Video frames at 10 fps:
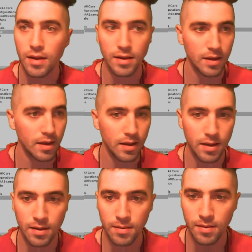Okay
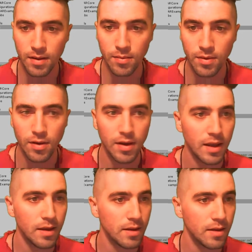and we go
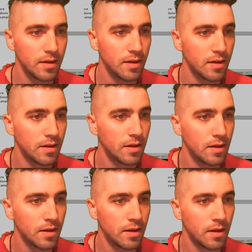anchored,
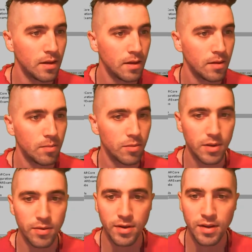put
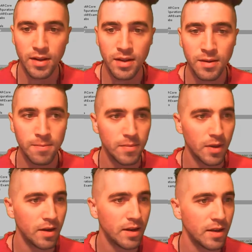that one in there,
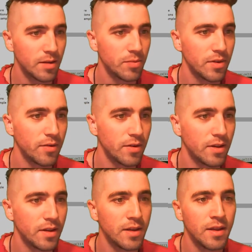unanchored, put that one in
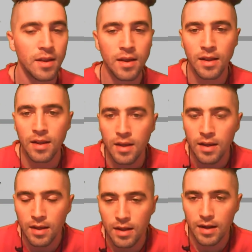there.
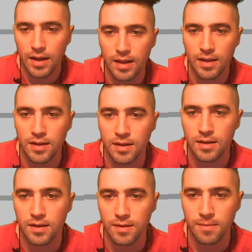
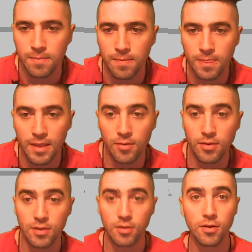And now we
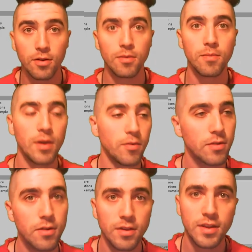just gotta, now we just
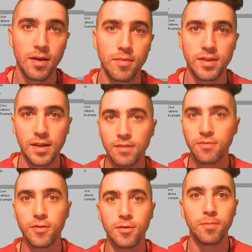gotta set up the scene for